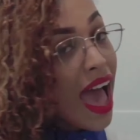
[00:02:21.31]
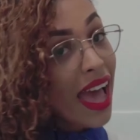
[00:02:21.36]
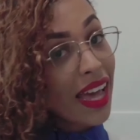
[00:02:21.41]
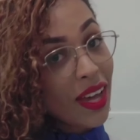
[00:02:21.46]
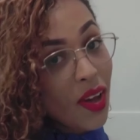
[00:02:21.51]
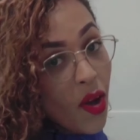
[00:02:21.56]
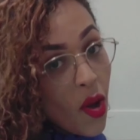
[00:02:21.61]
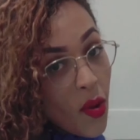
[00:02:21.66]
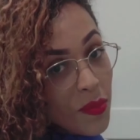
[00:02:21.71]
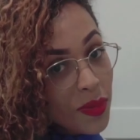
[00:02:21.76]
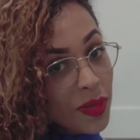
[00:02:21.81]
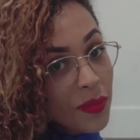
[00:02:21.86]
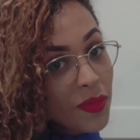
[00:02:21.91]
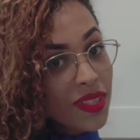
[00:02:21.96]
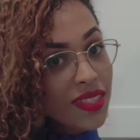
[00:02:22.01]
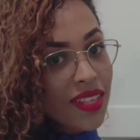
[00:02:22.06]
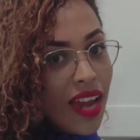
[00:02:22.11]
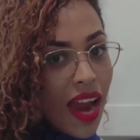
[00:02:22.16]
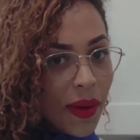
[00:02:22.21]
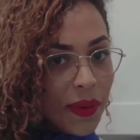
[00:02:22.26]
A
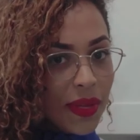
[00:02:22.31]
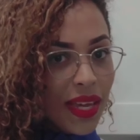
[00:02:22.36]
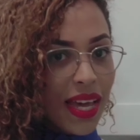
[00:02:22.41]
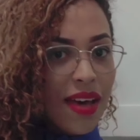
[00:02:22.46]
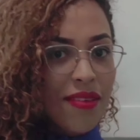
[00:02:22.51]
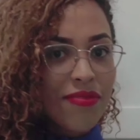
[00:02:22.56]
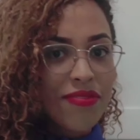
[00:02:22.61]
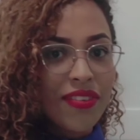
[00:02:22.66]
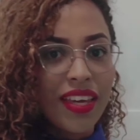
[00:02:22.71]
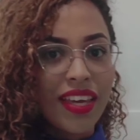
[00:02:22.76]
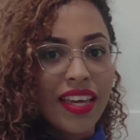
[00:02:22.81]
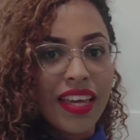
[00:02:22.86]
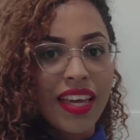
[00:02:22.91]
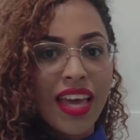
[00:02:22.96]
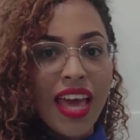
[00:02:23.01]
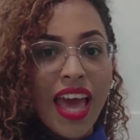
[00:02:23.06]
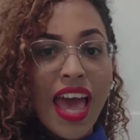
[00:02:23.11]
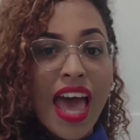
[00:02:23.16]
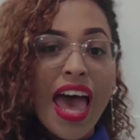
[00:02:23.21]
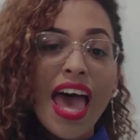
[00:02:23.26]
complimentary cafe.
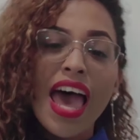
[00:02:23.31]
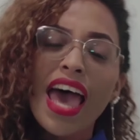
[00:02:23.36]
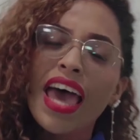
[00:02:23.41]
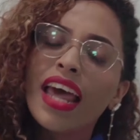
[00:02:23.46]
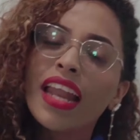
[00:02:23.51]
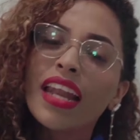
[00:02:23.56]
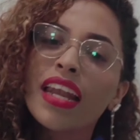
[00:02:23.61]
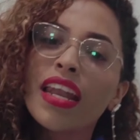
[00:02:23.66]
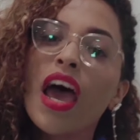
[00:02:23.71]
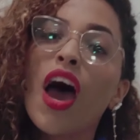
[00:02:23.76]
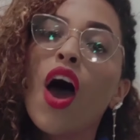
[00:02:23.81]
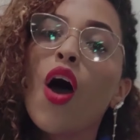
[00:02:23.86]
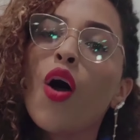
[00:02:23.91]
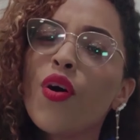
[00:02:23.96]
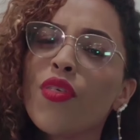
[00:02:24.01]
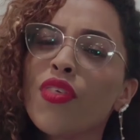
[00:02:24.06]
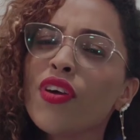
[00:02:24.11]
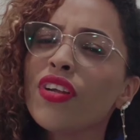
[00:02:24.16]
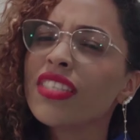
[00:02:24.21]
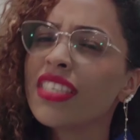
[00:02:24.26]
And
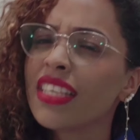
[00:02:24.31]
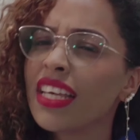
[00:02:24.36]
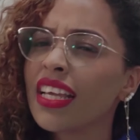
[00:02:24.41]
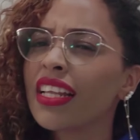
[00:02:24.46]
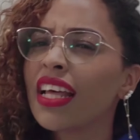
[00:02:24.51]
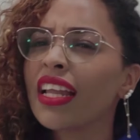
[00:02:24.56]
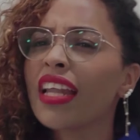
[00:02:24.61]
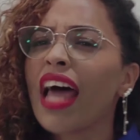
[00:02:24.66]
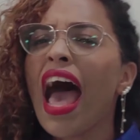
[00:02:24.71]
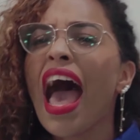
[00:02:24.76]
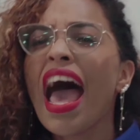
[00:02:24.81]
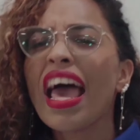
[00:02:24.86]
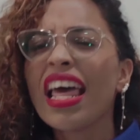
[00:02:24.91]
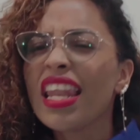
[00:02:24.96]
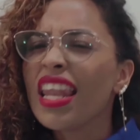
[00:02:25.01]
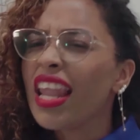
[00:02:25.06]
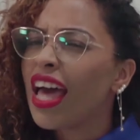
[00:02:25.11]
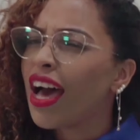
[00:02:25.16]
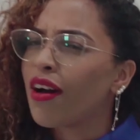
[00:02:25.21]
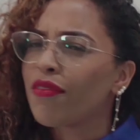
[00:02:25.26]
other thing that I
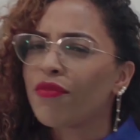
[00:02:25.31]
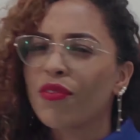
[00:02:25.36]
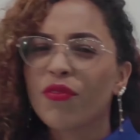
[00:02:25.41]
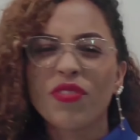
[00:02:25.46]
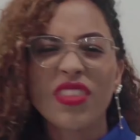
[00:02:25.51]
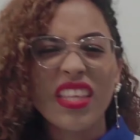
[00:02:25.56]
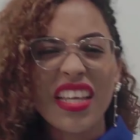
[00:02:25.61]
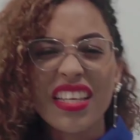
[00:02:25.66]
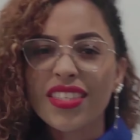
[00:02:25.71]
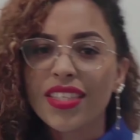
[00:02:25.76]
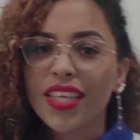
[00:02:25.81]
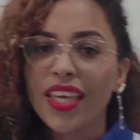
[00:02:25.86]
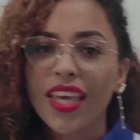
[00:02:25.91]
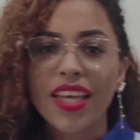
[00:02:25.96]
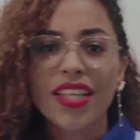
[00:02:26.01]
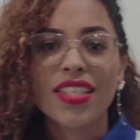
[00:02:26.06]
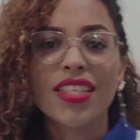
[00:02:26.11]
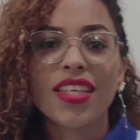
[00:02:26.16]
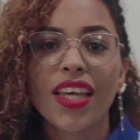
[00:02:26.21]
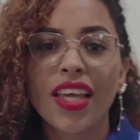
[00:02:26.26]
love of this
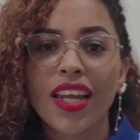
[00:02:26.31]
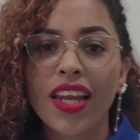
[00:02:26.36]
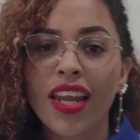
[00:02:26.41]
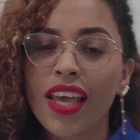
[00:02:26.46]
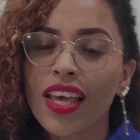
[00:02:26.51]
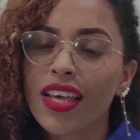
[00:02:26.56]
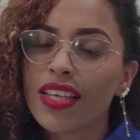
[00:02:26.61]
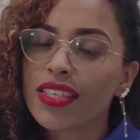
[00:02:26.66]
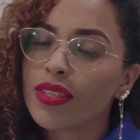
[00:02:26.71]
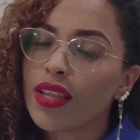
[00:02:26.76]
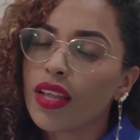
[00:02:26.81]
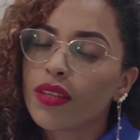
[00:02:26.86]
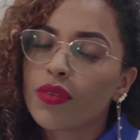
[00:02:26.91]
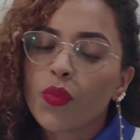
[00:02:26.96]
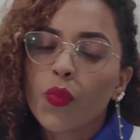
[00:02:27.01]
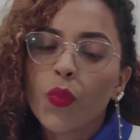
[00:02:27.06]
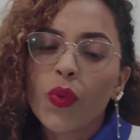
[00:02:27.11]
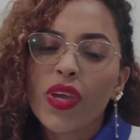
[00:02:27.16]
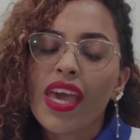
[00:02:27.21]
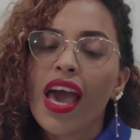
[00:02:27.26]
kitchen is
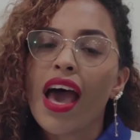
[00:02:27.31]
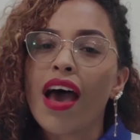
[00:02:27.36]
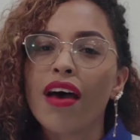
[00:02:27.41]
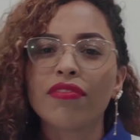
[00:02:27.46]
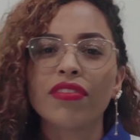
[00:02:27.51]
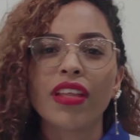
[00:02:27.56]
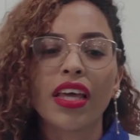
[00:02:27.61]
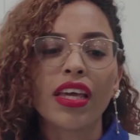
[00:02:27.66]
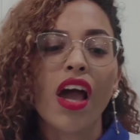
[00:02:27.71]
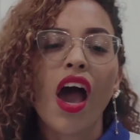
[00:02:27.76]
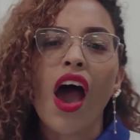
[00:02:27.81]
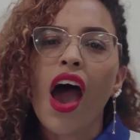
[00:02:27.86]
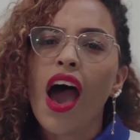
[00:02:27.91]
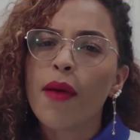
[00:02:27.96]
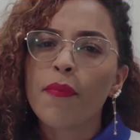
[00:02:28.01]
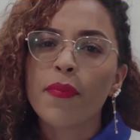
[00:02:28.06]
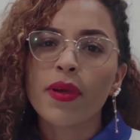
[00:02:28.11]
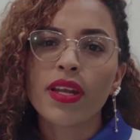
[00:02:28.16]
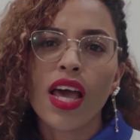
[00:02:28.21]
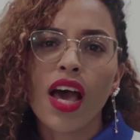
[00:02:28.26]
that we have like
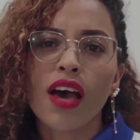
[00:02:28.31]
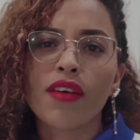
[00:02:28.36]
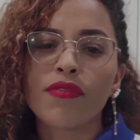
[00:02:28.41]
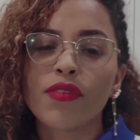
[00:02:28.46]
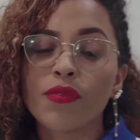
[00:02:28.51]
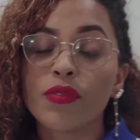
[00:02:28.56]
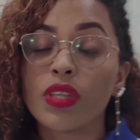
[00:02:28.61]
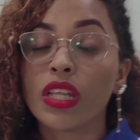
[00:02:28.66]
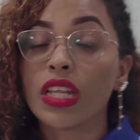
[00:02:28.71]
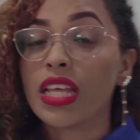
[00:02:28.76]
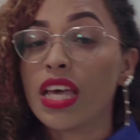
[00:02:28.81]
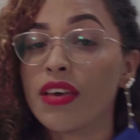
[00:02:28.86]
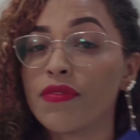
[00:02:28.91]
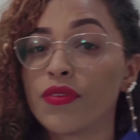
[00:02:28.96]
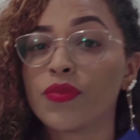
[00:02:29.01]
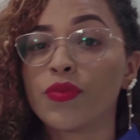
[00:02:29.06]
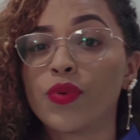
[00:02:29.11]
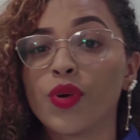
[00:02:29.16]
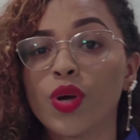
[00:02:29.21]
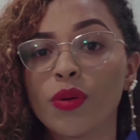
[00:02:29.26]
up and out of the
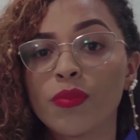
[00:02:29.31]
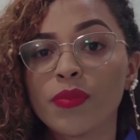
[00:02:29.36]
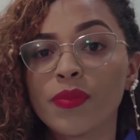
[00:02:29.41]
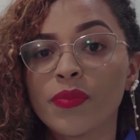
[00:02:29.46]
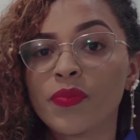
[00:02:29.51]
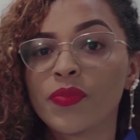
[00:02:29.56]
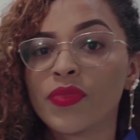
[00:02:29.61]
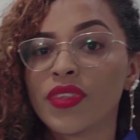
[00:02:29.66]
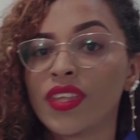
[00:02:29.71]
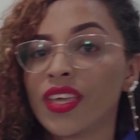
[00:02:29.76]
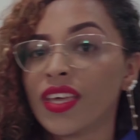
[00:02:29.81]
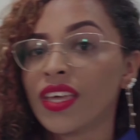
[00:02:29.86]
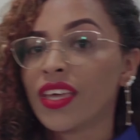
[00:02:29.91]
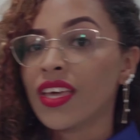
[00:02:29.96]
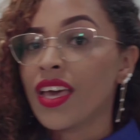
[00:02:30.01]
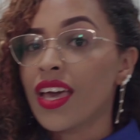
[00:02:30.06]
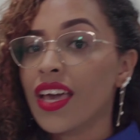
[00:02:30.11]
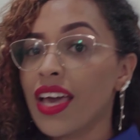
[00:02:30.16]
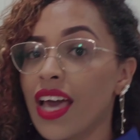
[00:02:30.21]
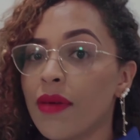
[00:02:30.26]
living room.
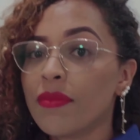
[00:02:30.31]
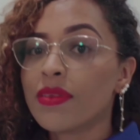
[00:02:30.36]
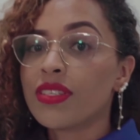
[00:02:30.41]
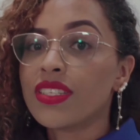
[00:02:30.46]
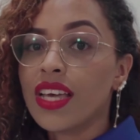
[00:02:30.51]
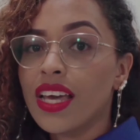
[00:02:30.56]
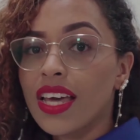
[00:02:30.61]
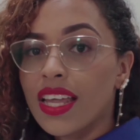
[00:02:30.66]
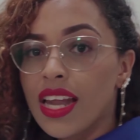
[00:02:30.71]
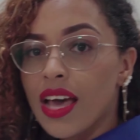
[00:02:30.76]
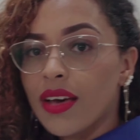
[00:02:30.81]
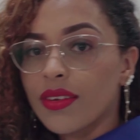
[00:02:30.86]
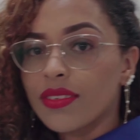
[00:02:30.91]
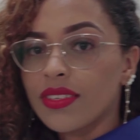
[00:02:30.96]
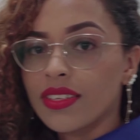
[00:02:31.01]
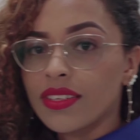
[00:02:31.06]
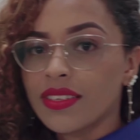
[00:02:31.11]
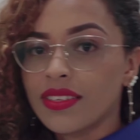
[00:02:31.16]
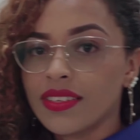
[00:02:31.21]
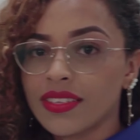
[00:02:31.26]
Come and check it
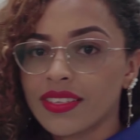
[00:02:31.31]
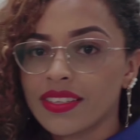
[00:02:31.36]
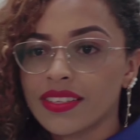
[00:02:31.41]
out.